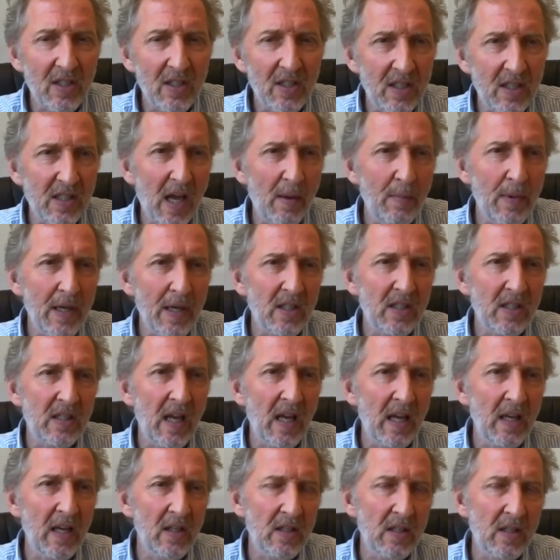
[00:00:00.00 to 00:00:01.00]
some
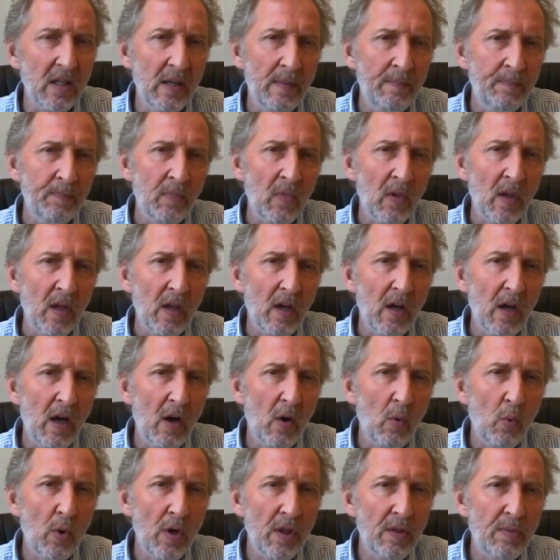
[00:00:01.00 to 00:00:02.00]
extent
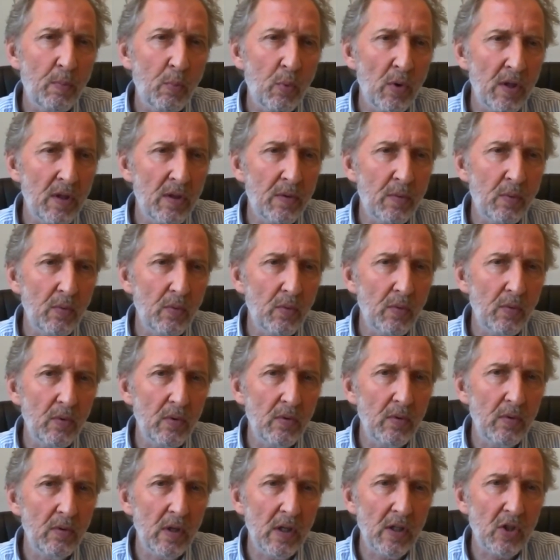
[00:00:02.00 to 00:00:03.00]
with
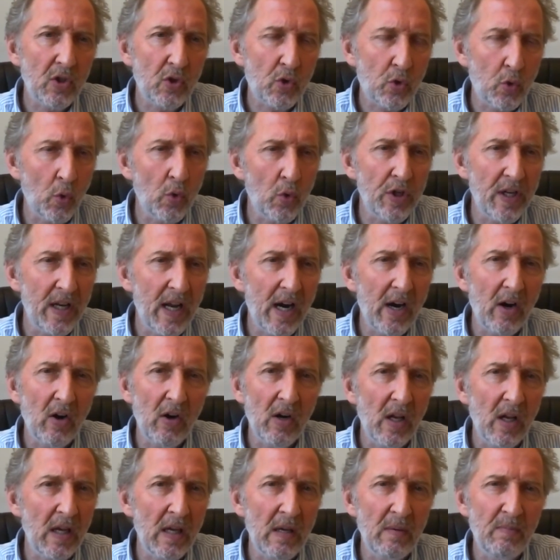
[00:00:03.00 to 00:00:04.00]

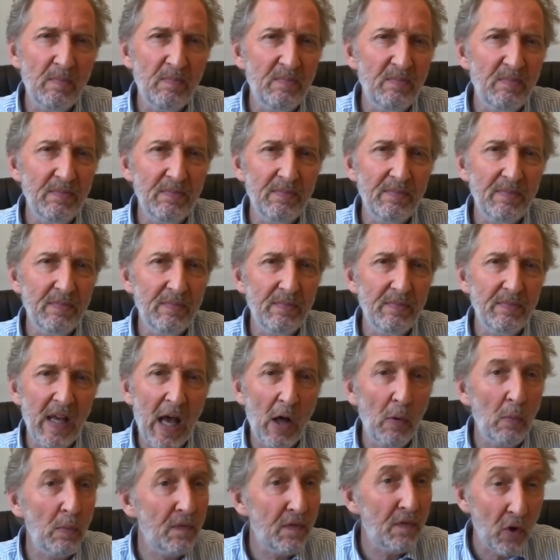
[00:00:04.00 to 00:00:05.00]
extraordinarily
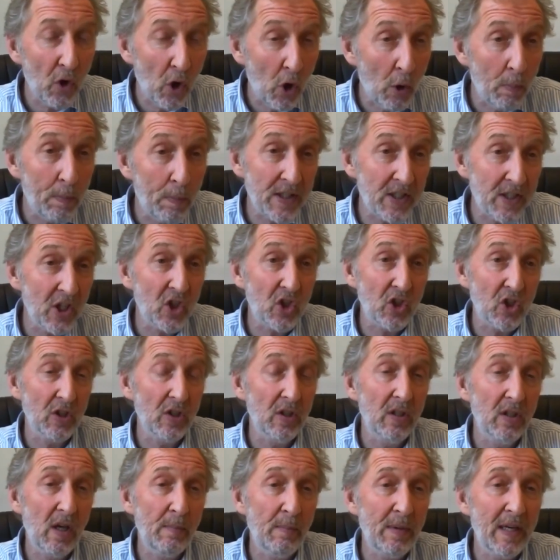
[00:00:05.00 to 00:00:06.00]
helpful opposition.
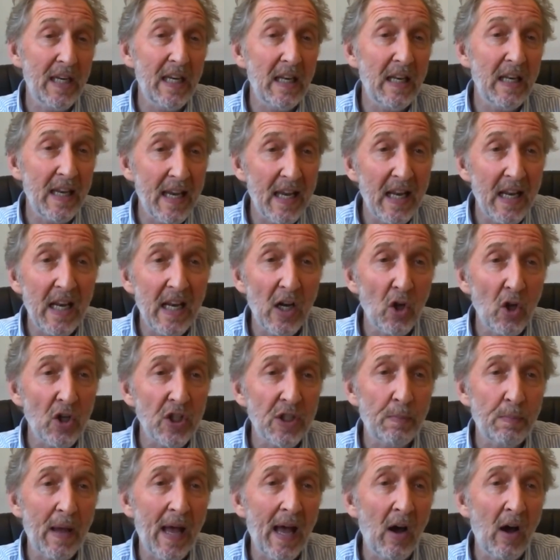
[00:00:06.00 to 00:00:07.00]
I mean, he nearly
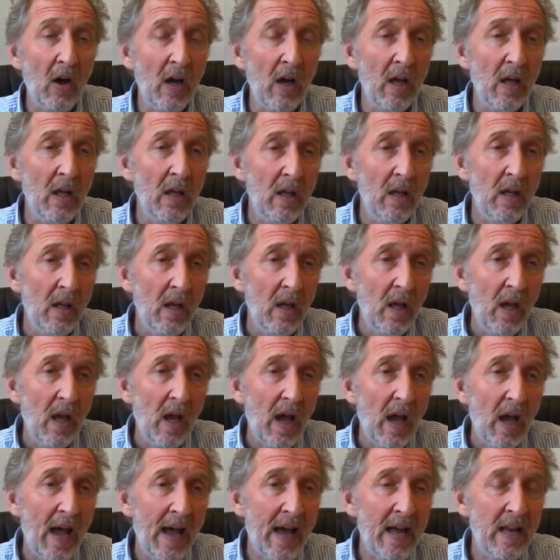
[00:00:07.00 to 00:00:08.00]
lost power,
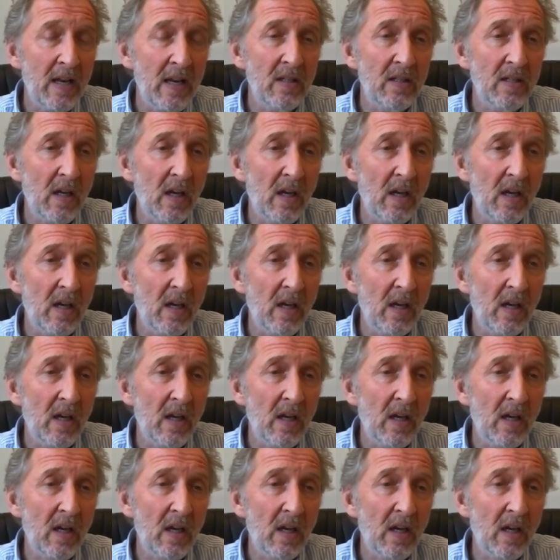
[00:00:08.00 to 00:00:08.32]
and